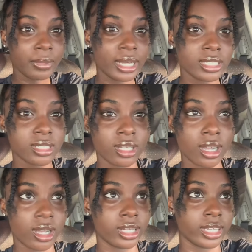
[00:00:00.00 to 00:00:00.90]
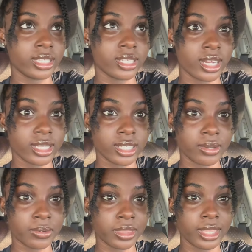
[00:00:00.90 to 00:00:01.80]
hasn't called yet, so that's a
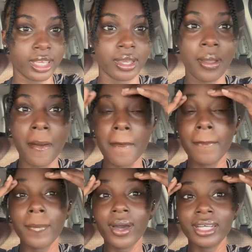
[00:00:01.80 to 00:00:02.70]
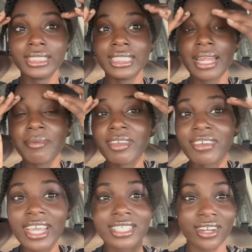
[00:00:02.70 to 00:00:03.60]
good thing. But let me give
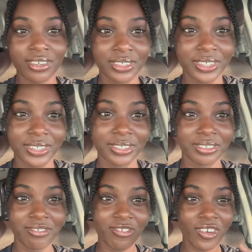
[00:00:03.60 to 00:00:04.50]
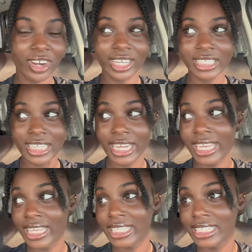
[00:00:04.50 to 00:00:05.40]
you guys a rundown for
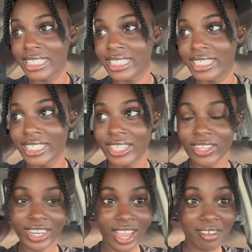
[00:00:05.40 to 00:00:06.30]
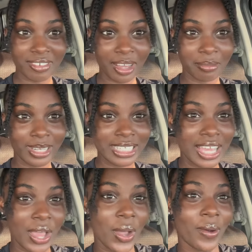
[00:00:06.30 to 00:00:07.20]
today's day of
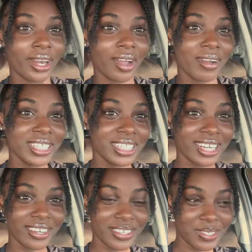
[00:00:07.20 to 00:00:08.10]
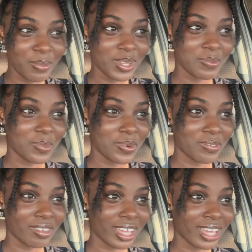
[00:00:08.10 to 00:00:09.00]
Vlogmas. We're not watching a Christmas
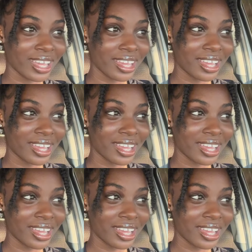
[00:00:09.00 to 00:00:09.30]
movie.